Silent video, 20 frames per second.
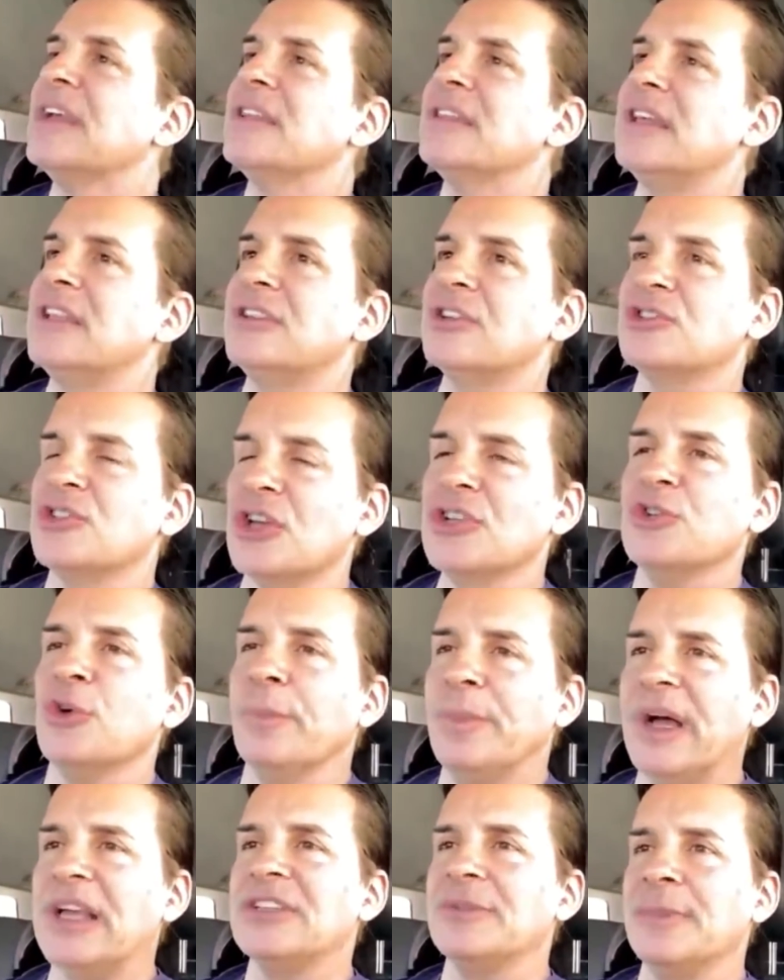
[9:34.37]
That there's also
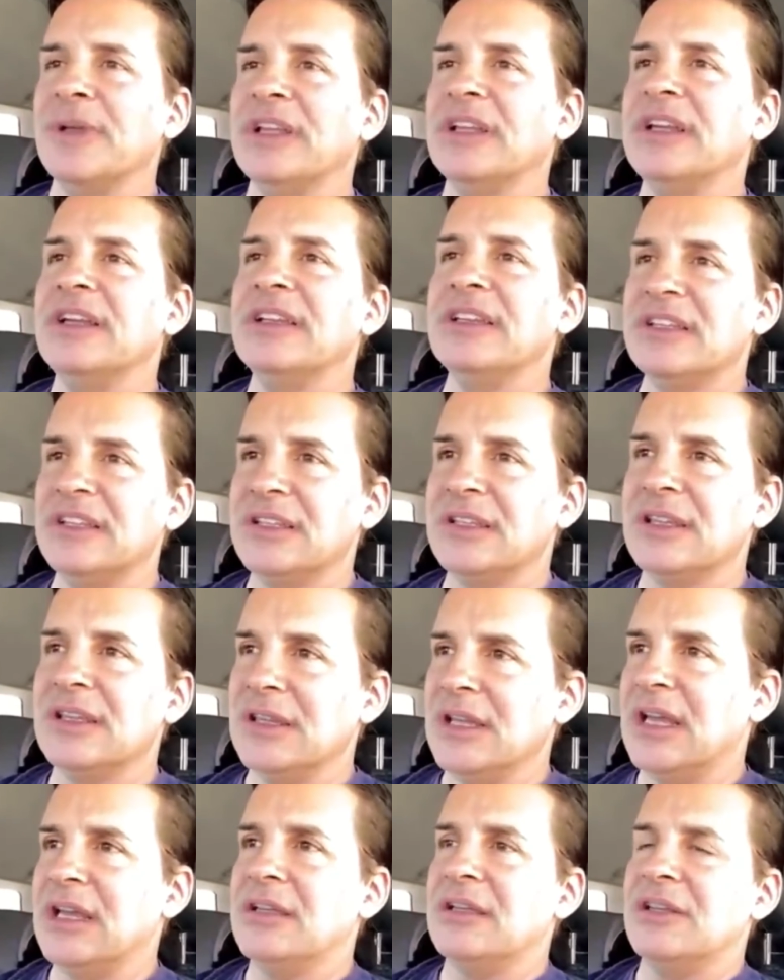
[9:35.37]
a possibility
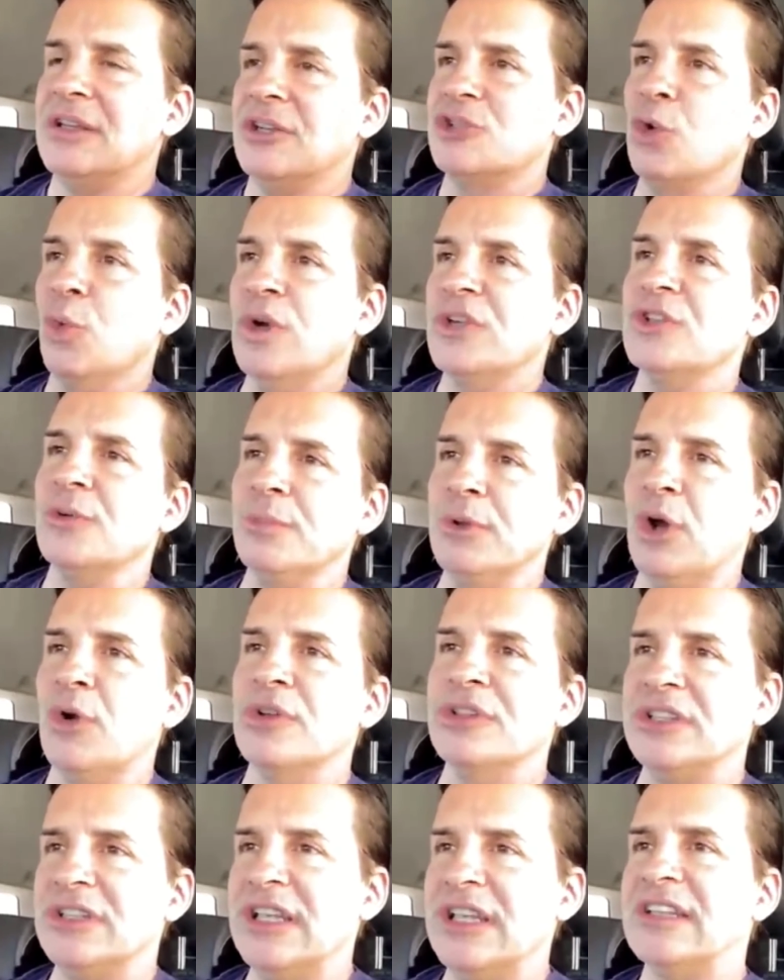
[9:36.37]
that there's a
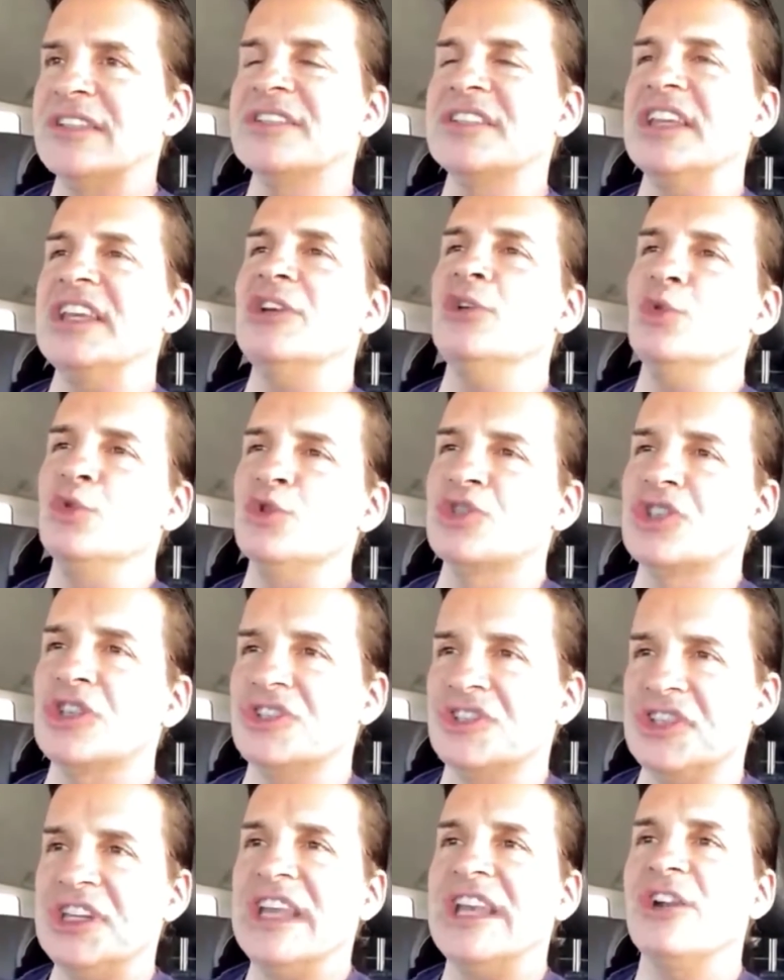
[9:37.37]
whistleblower at the DNC who's
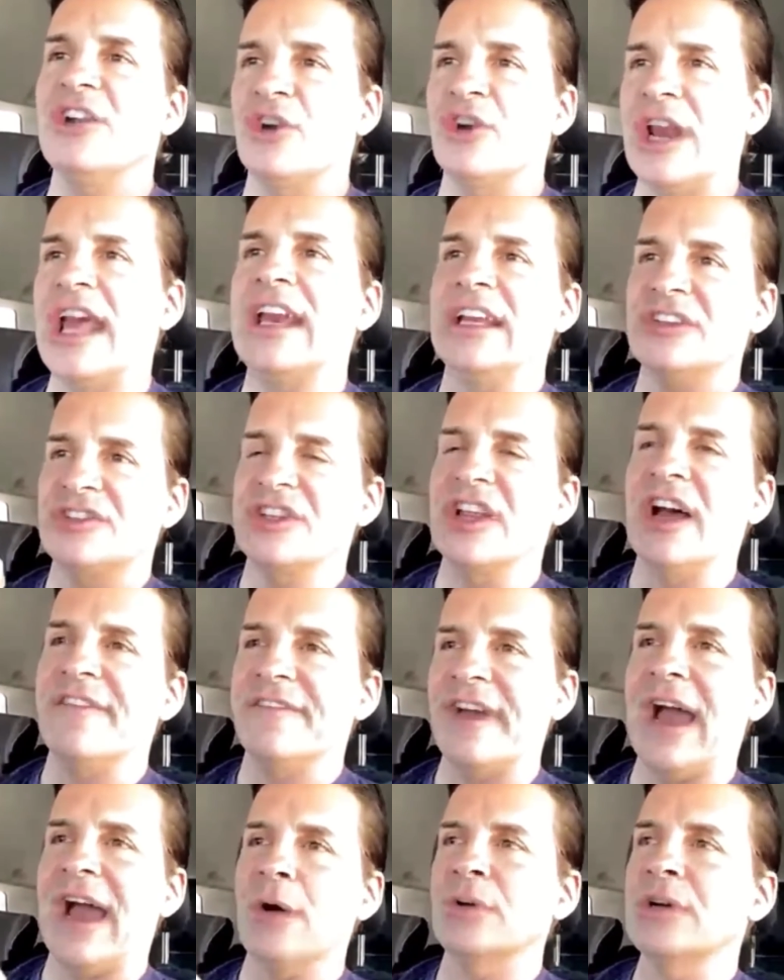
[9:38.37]
sneaker netting stuff
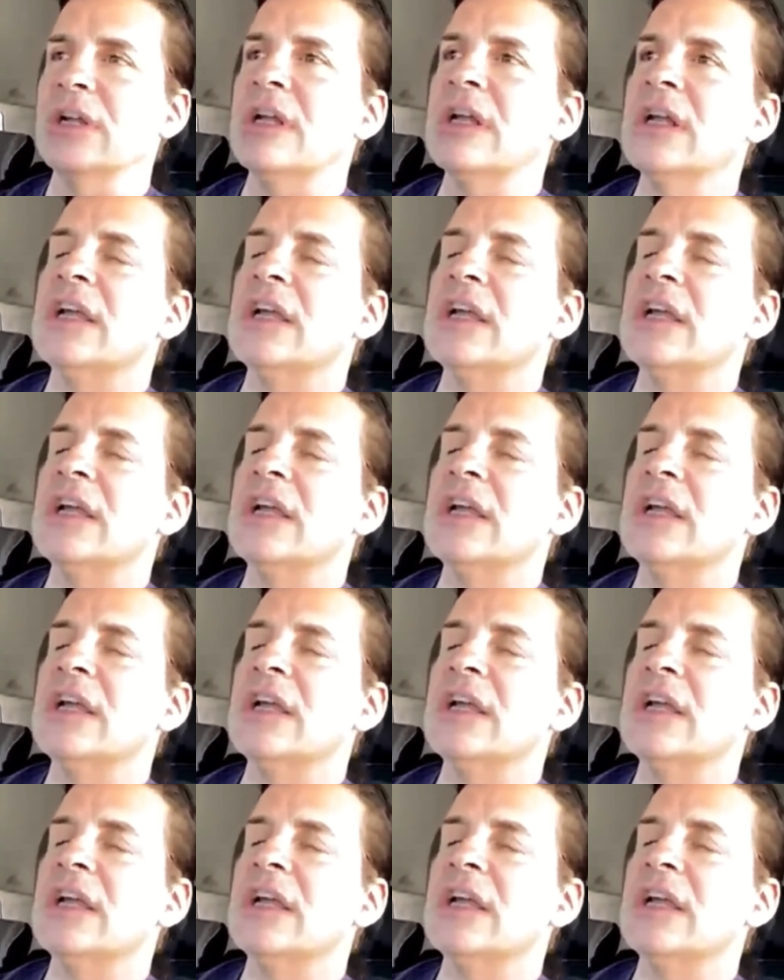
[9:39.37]
out,